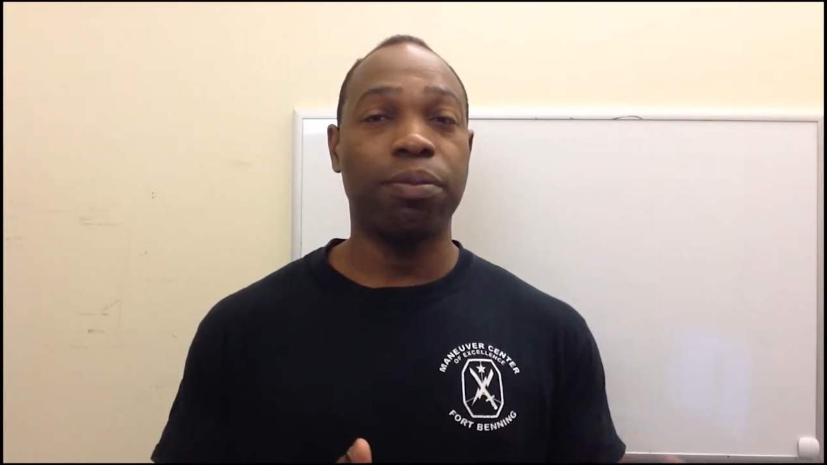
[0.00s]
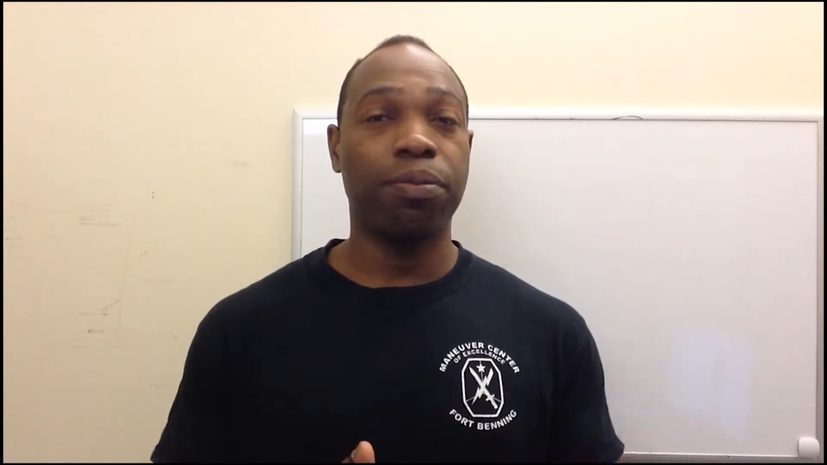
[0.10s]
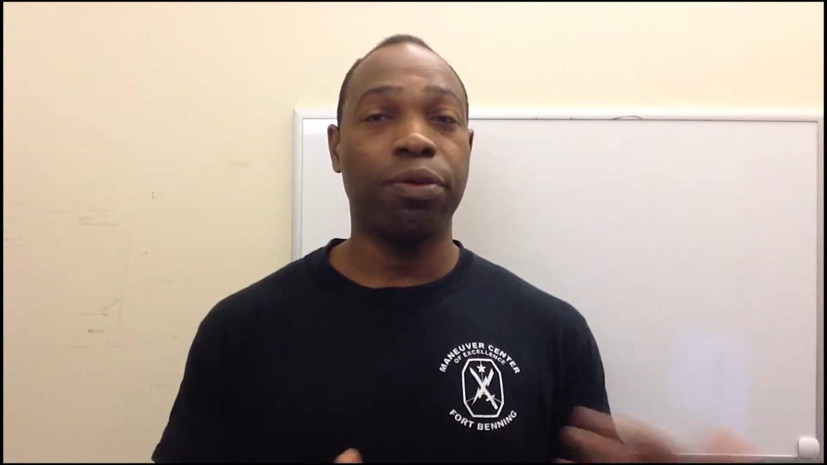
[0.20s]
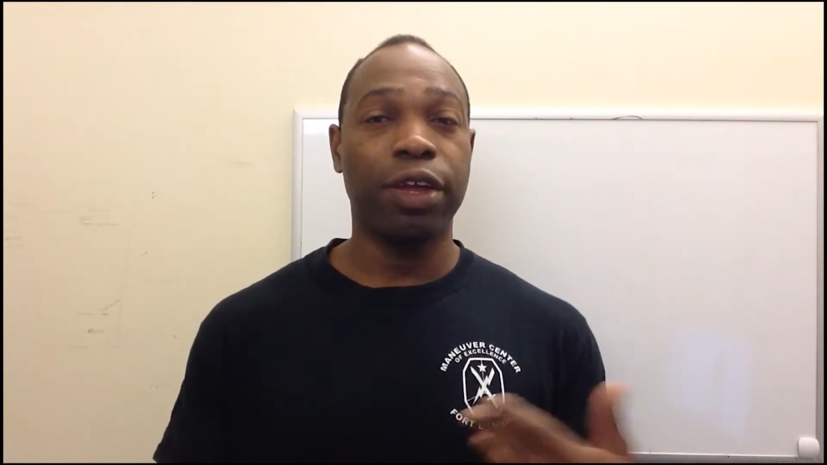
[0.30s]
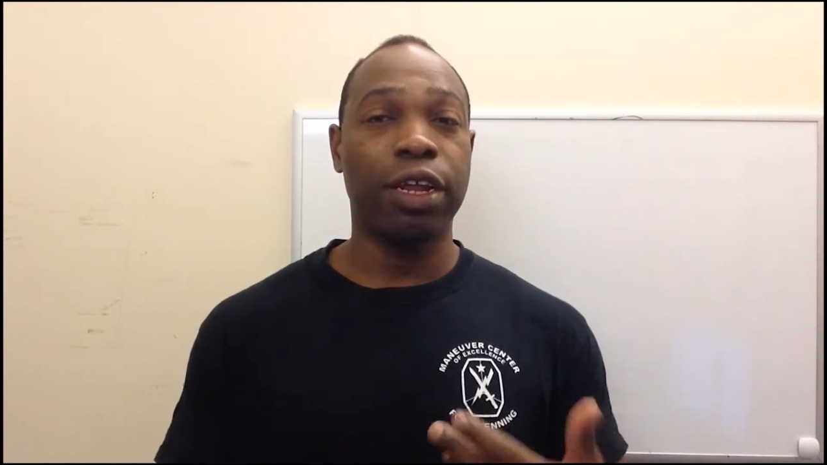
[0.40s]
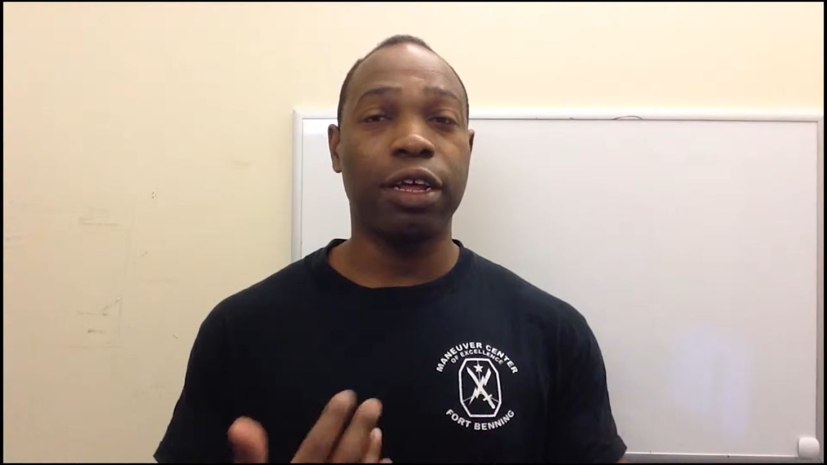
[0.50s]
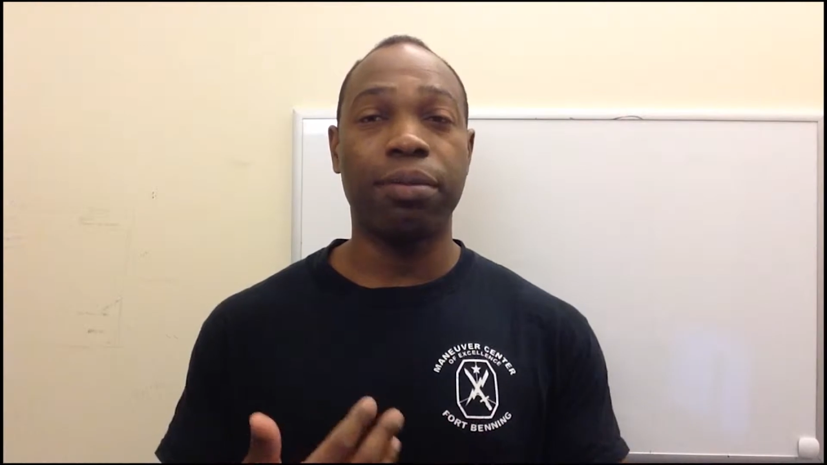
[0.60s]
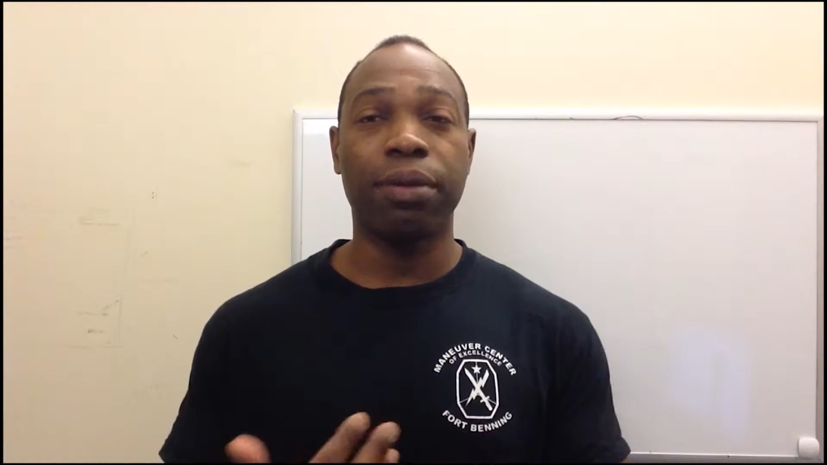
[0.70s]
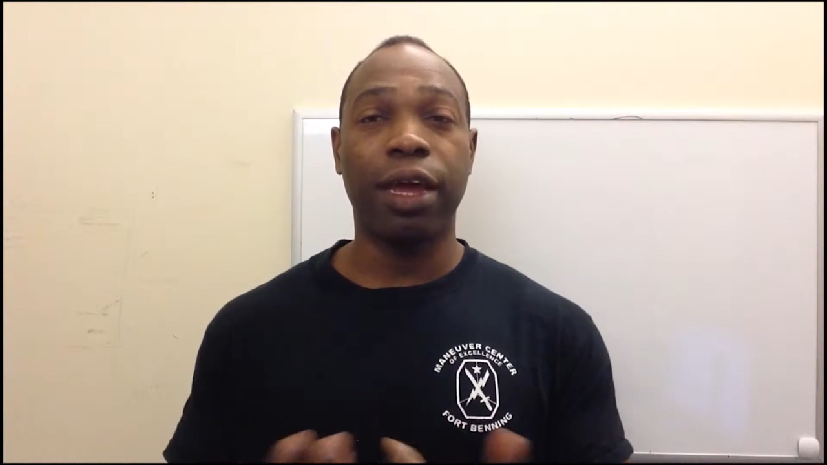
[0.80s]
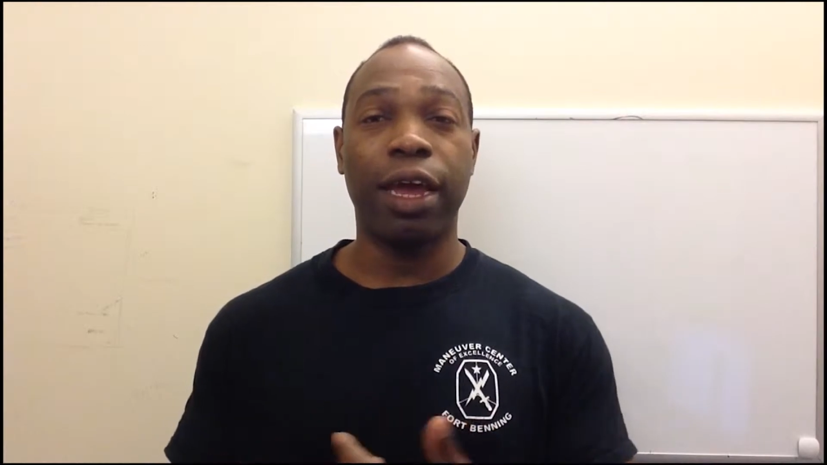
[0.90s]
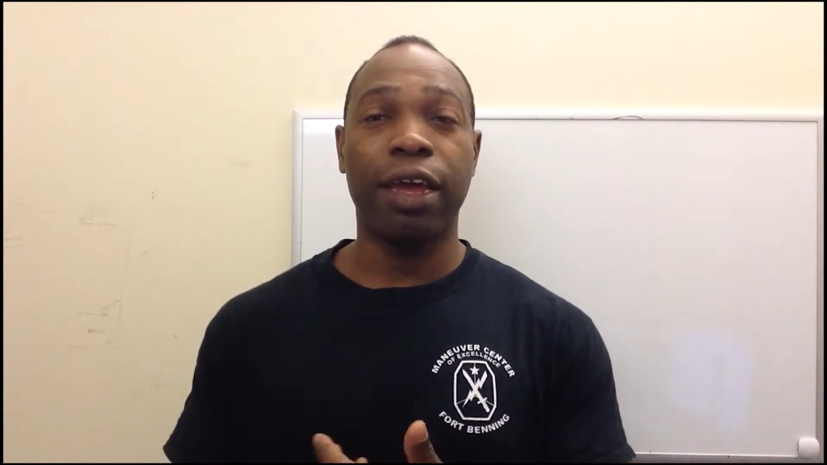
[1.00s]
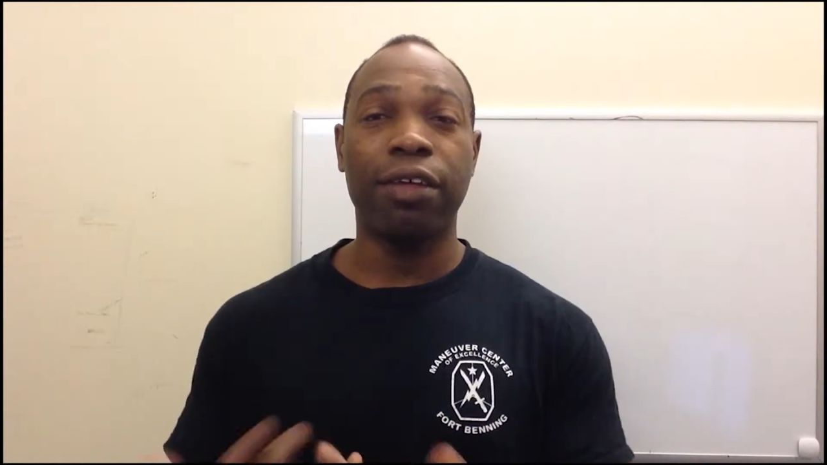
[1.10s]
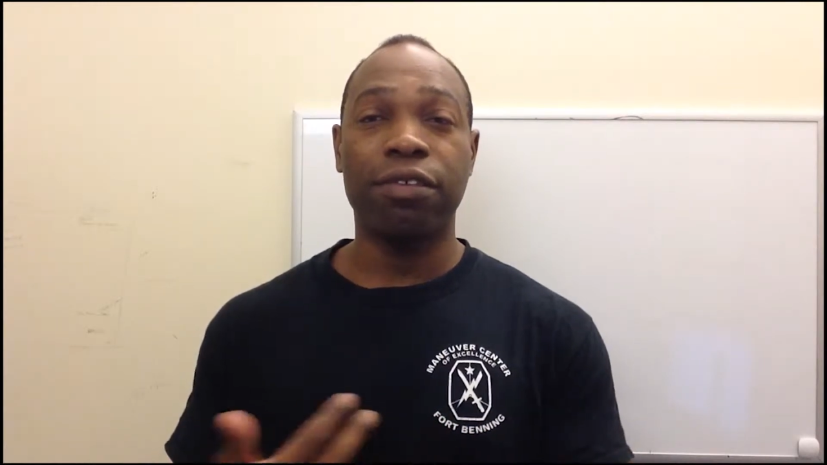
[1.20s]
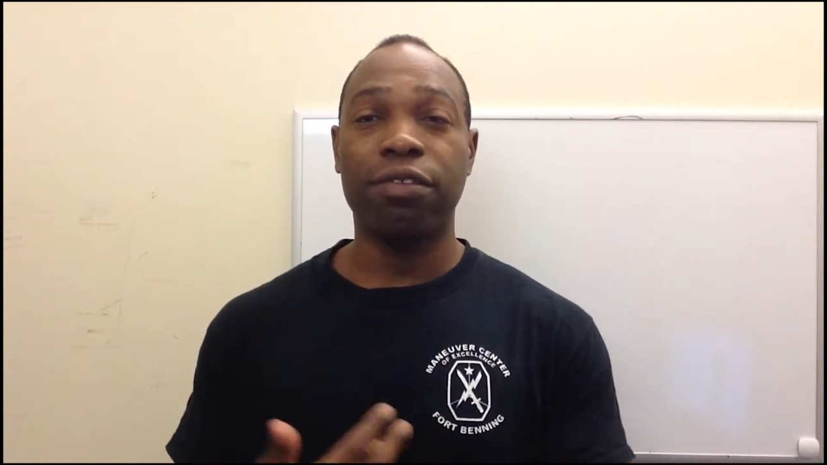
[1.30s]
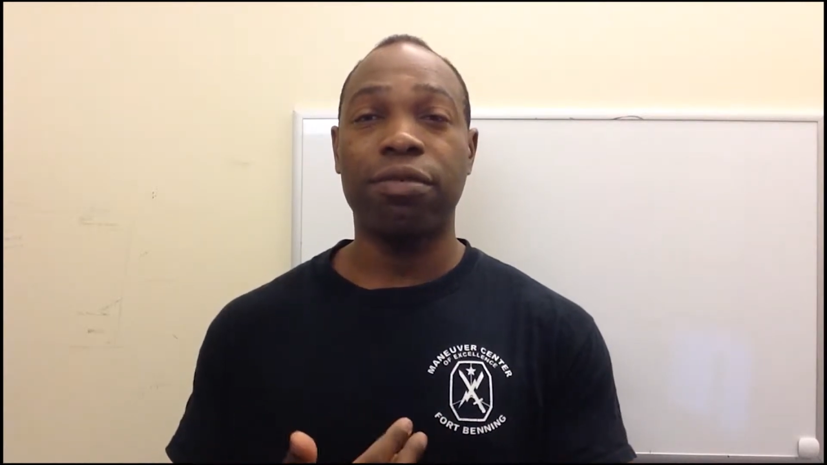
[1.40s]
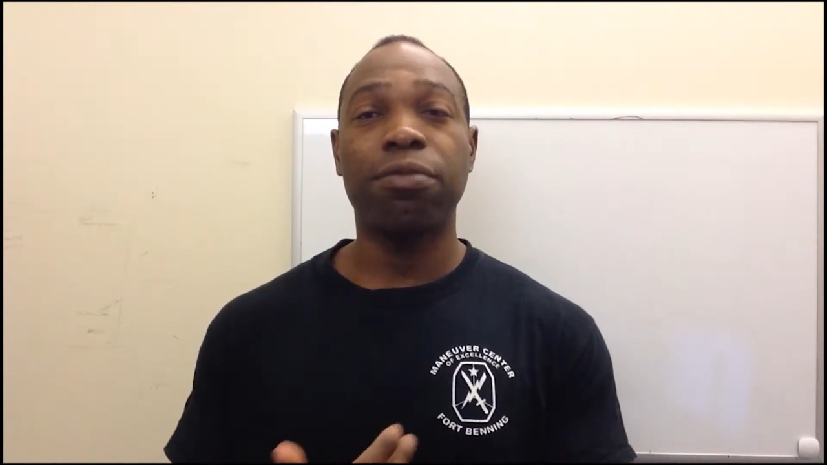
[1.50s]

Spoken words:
bring it up as,